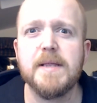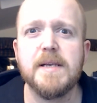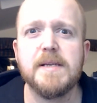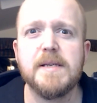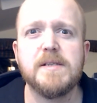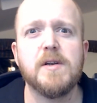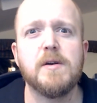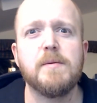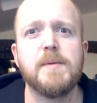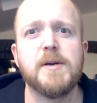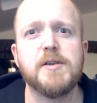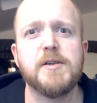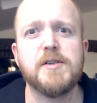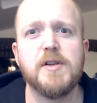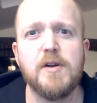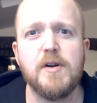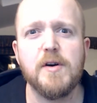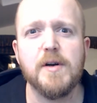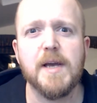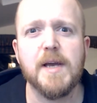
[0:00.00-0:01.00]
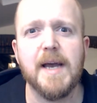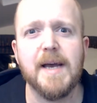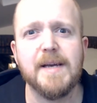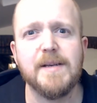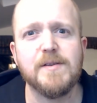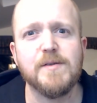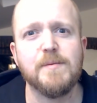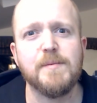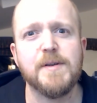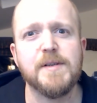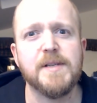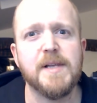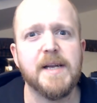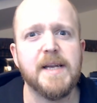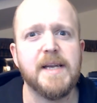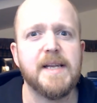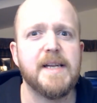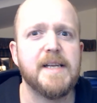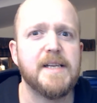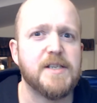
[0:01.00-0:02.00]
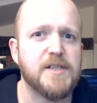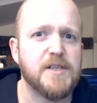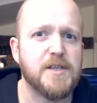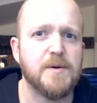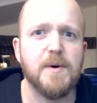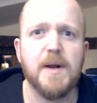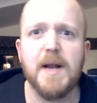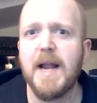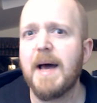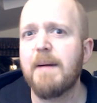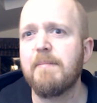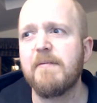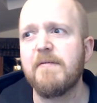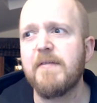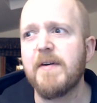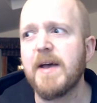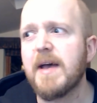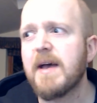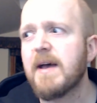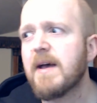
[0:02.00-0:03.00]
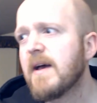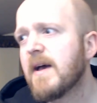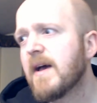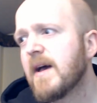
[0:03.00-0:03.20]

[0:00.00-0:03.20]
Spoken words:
There's so much to look at. It's almost like you need to do a lap of it,